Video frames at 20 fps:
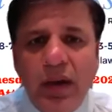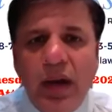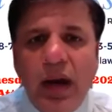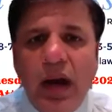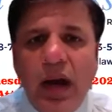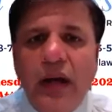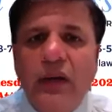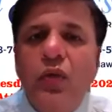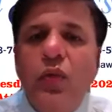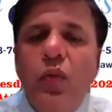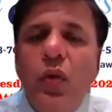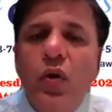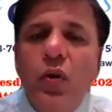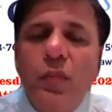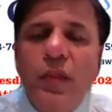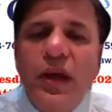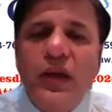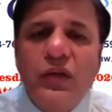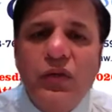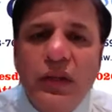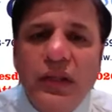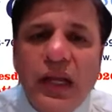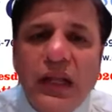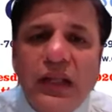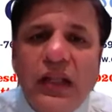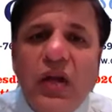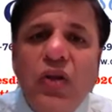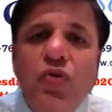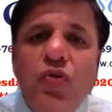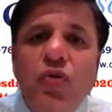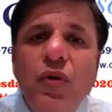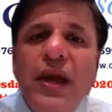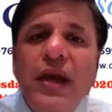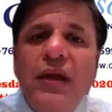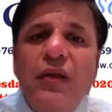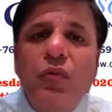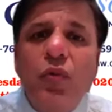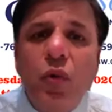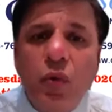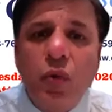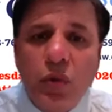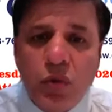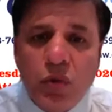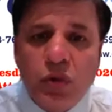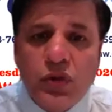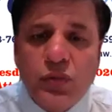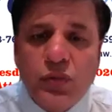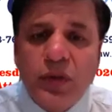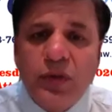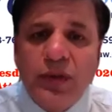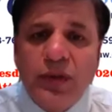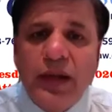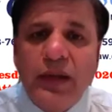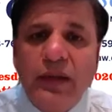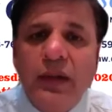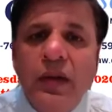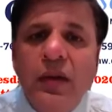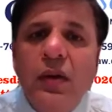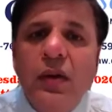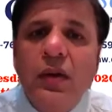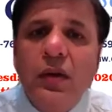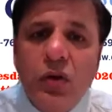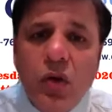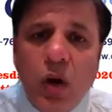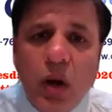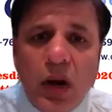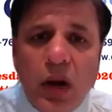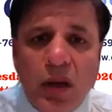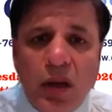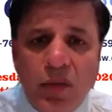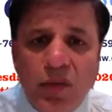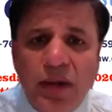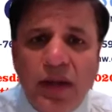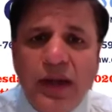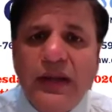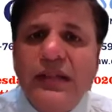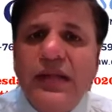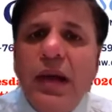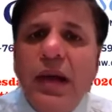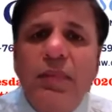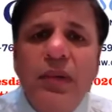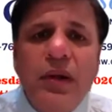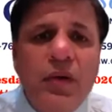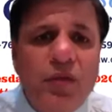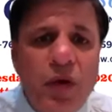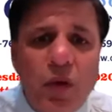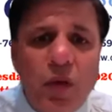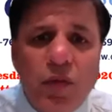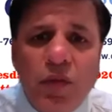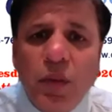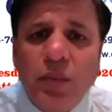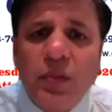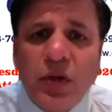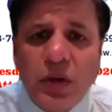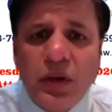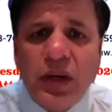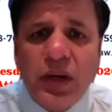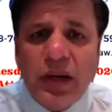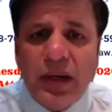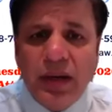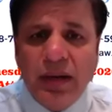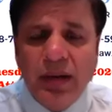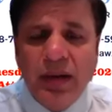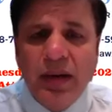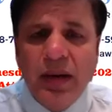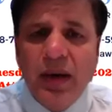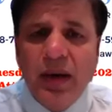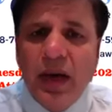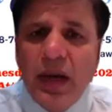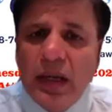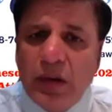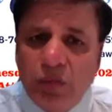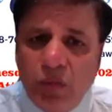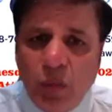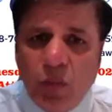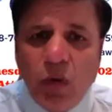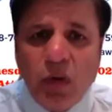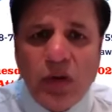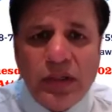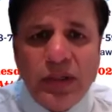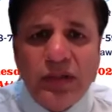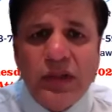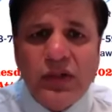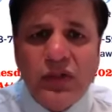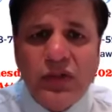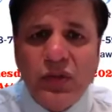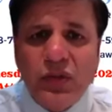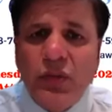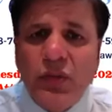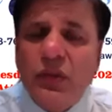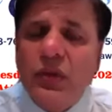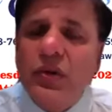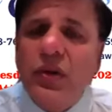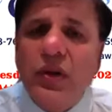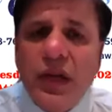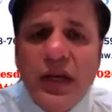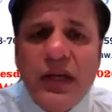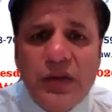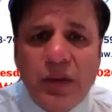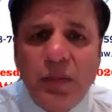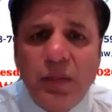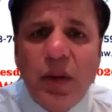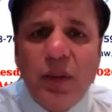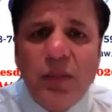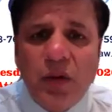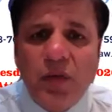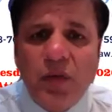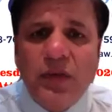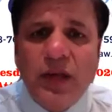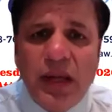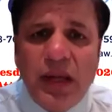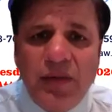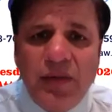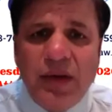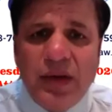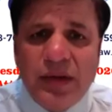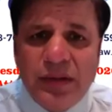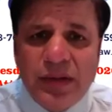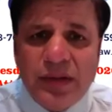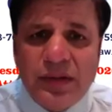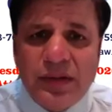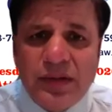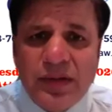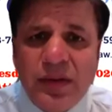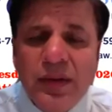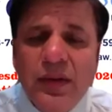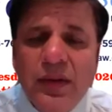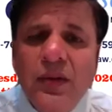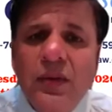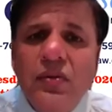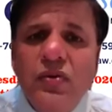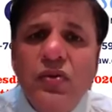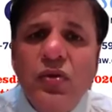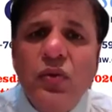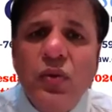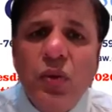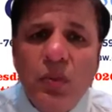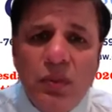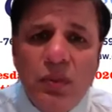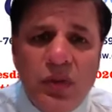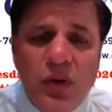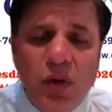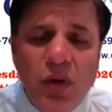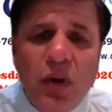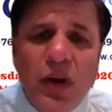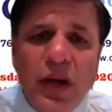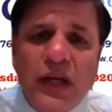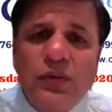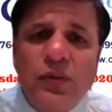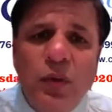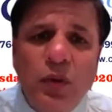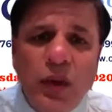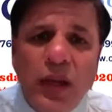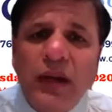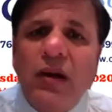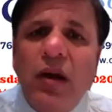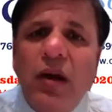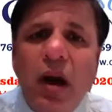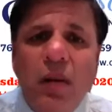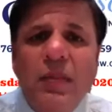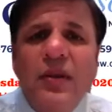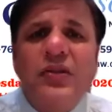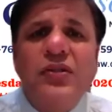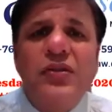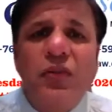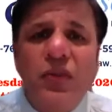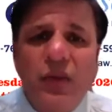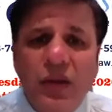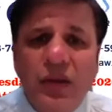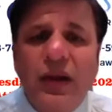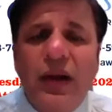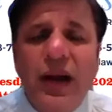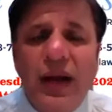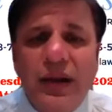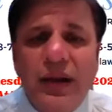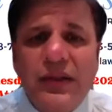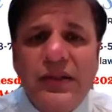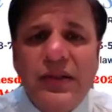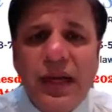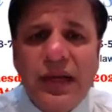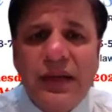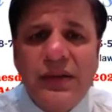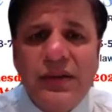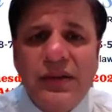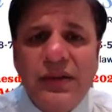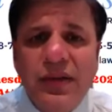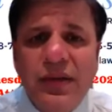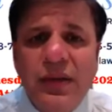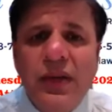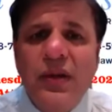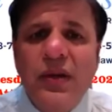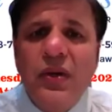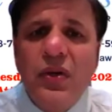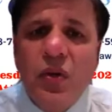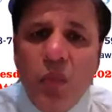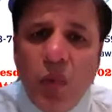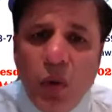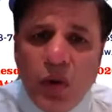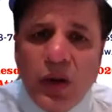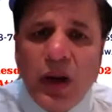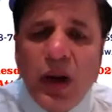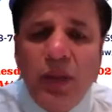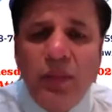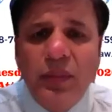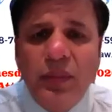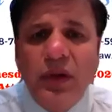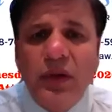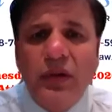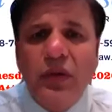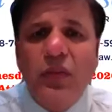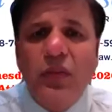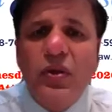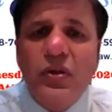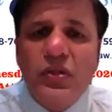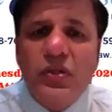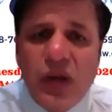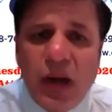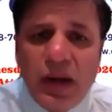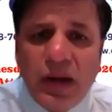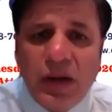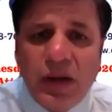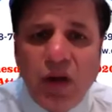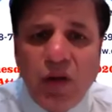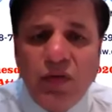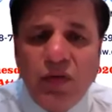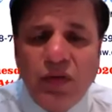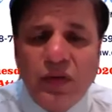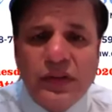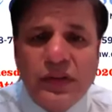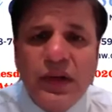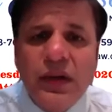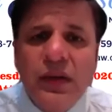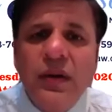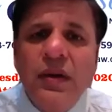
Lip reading: And you want to make sure that the trade goes between your country. Example, if you're from Turkey, and if you're watching the show, Turkey is a member of the e-visas. So you're exporting garments to the United States. You want to come here. You want to start an office.